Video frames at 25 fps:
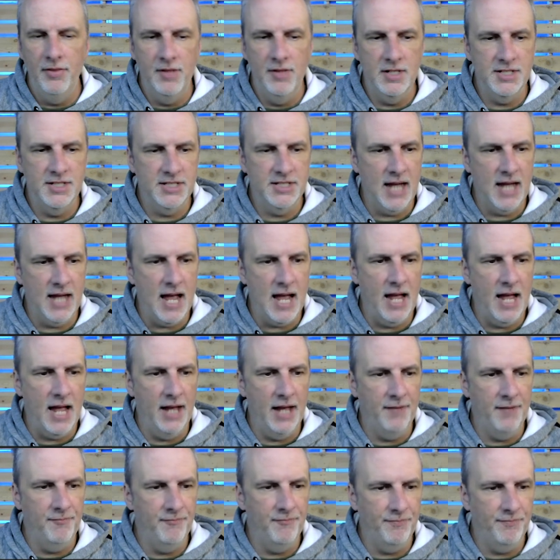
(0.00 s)
the
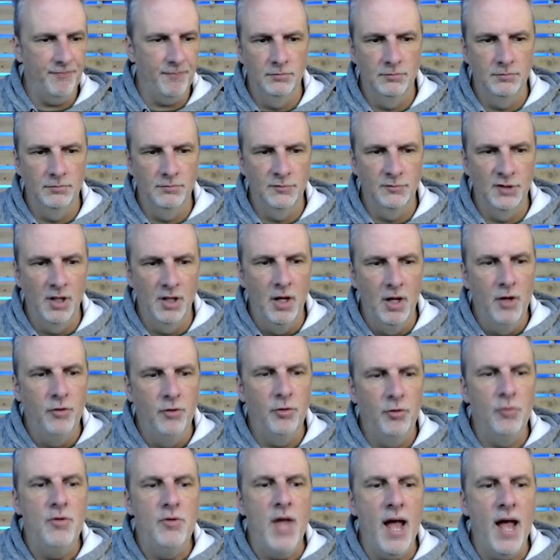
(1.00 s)
sky.
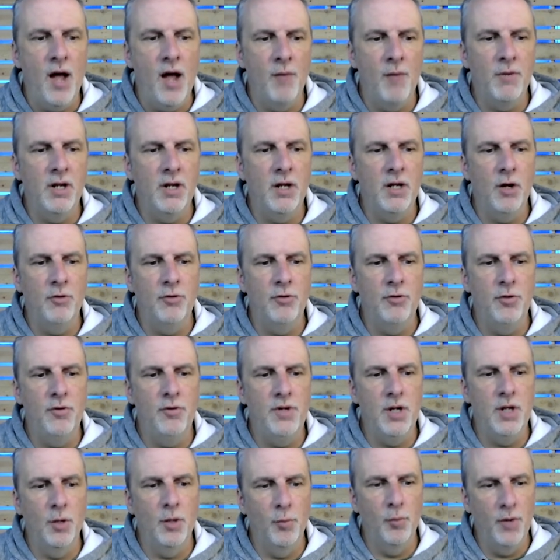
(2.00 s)
So now I'm going to go to
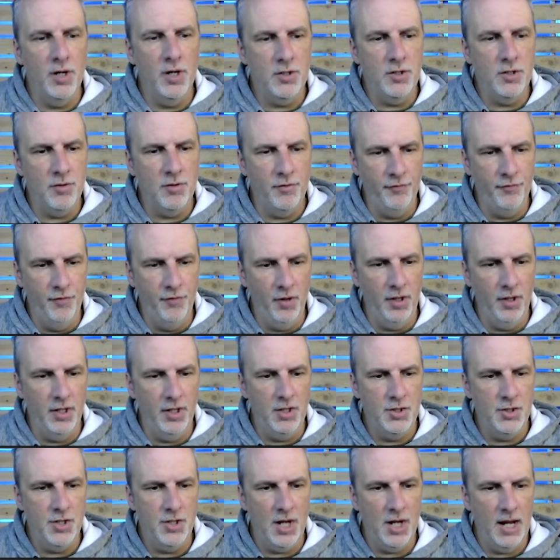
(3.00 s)
the original
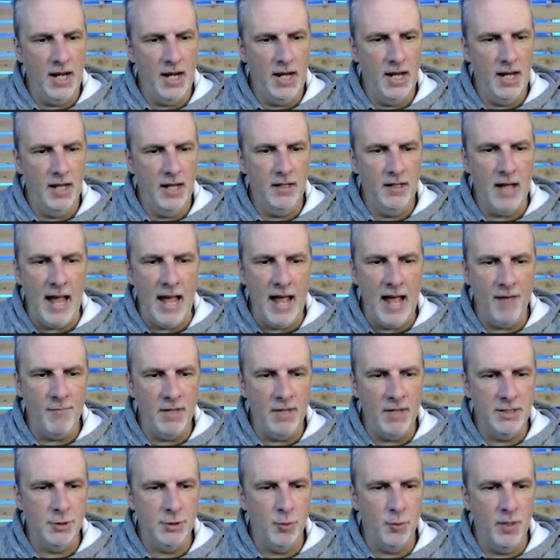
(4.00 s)
footage, and I have
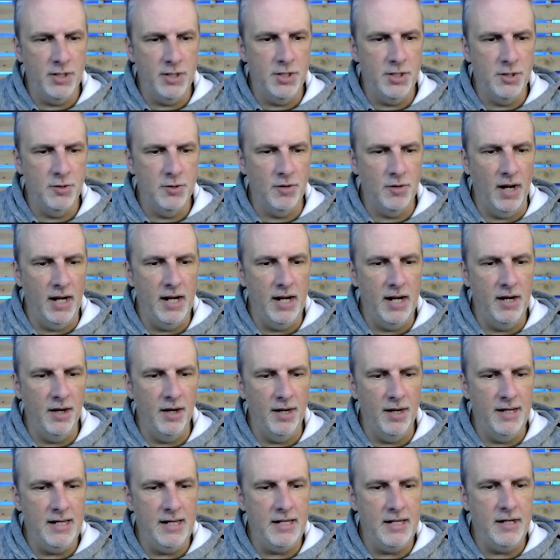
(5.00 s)
my switches right here,
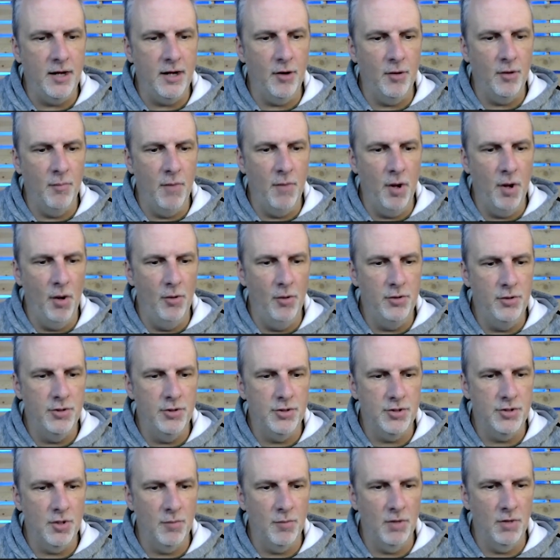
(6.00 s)
and I need to go to modes.
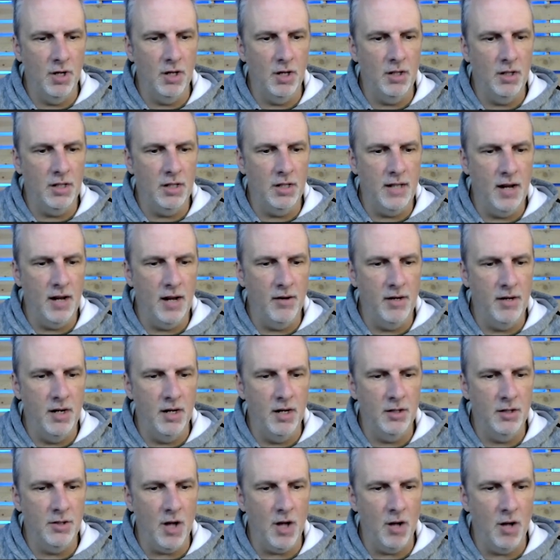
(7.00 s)
So I'm going to click down
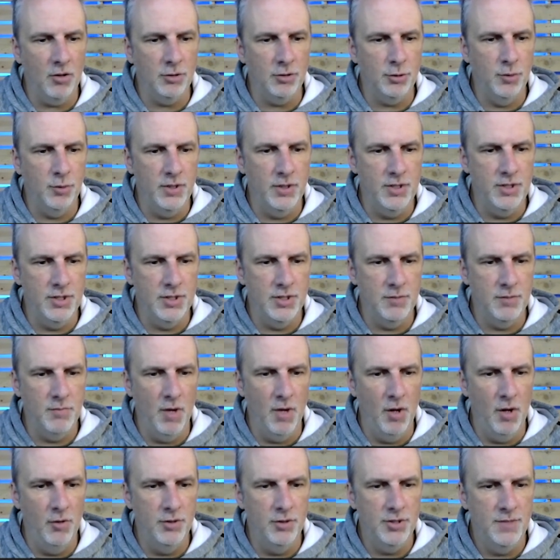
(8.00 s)
here, toggle switches and
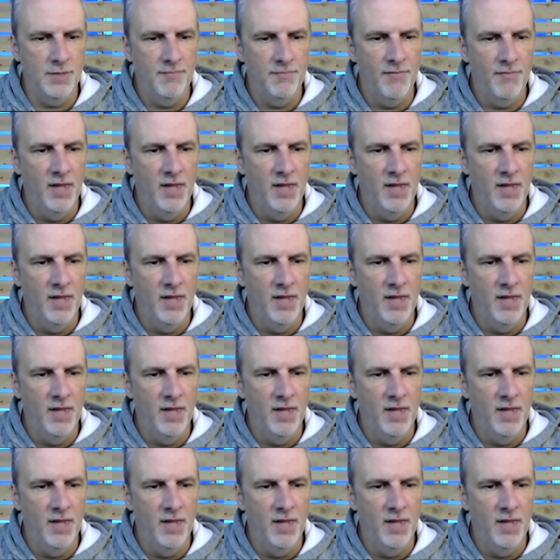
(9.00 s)
modes,